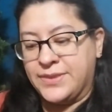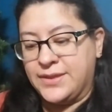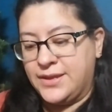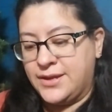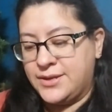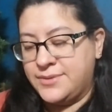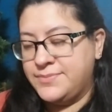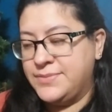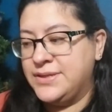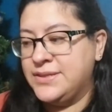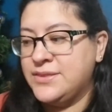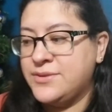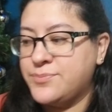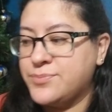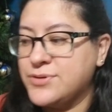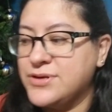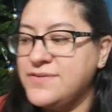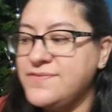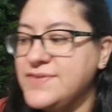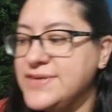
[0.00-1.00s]
In the
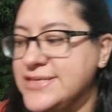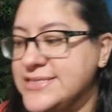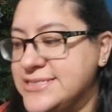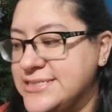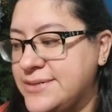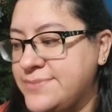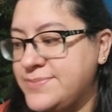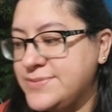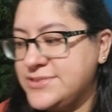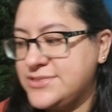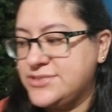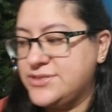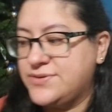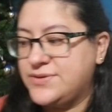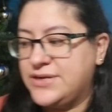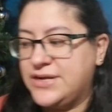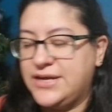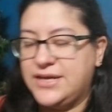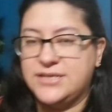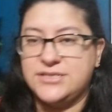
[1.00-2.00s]
previous
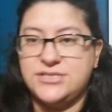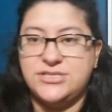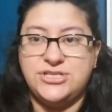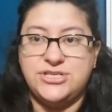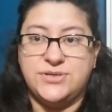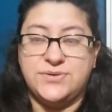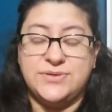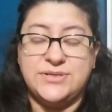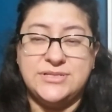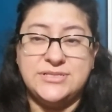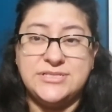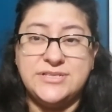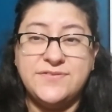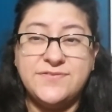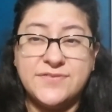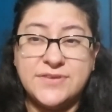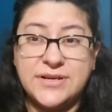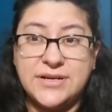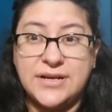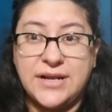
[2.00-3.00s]
episode, I had shown a
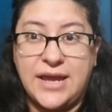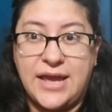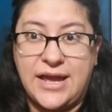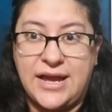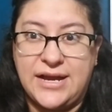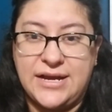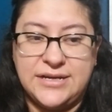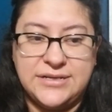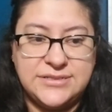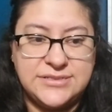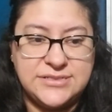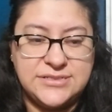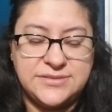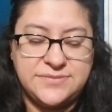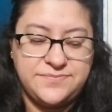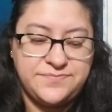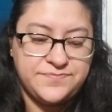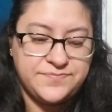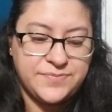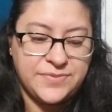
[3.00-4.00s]
different hat
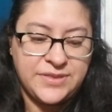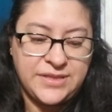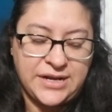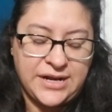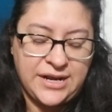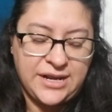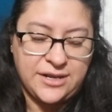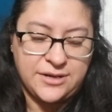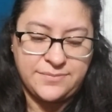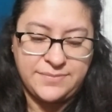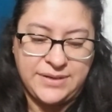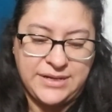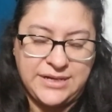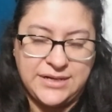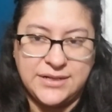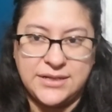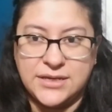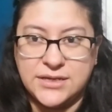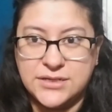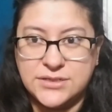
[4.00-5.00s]
that I had made,
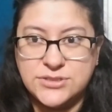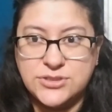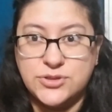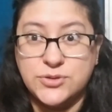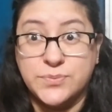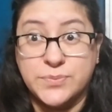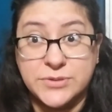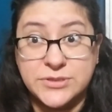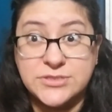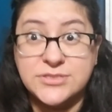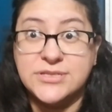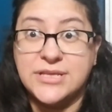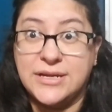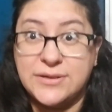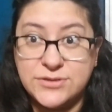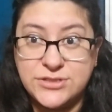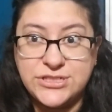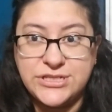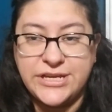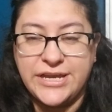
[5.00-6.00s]
like a super
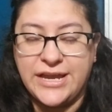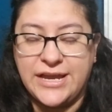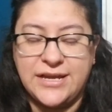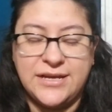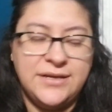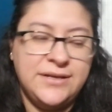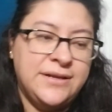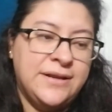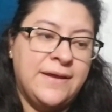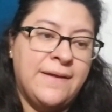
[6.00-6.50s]
slouchy hat,